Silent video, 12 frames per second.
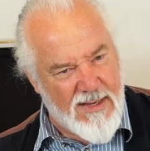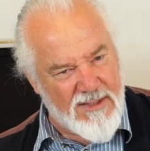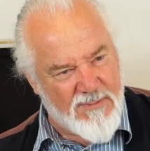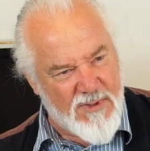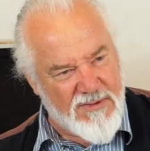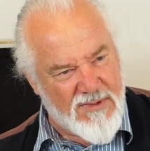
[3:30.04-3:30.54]
I
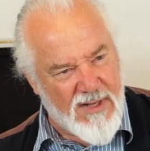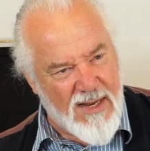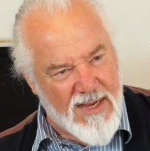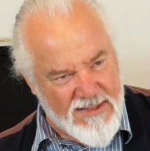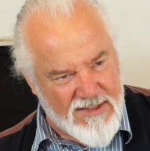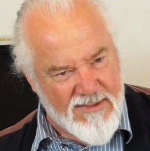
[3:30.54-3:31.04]
suppose the
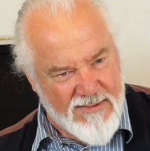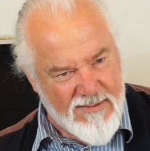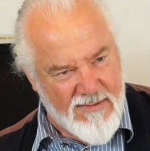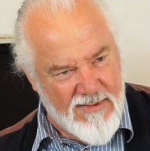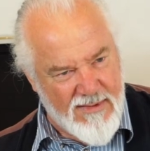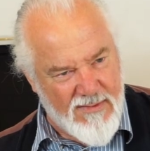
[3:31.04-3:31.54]
last
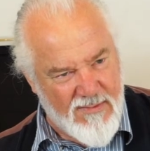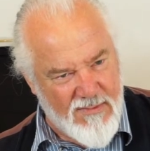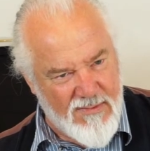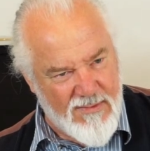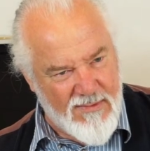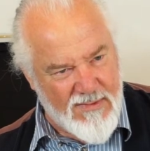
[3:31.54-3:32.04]

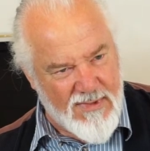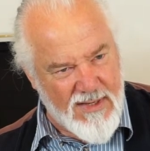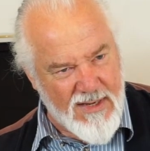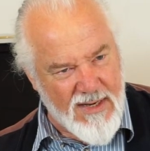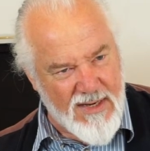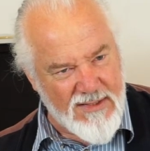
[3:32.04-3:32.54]

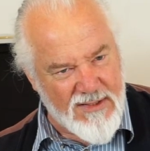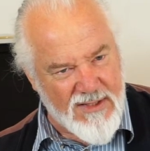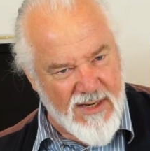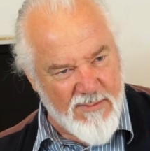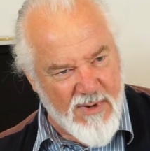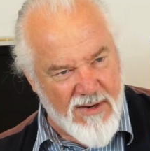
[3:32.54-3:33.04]
thing I'd like to
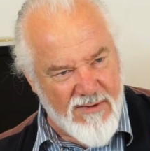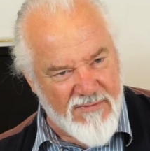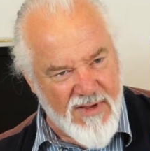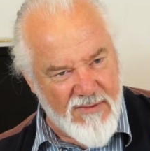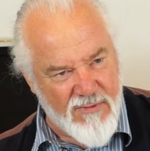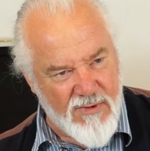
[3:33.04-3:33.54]
say about a
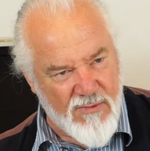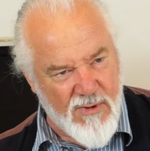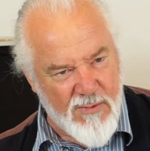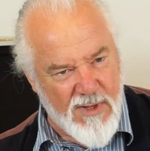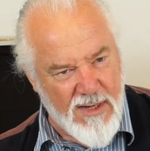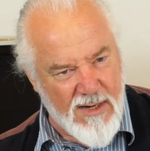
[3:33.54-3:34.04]
favourite
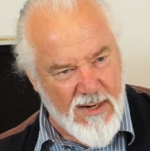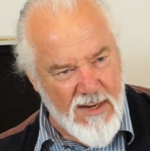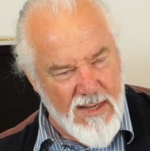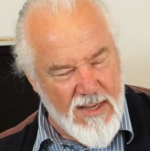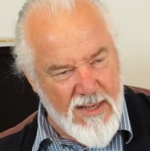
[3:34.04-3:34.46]
role here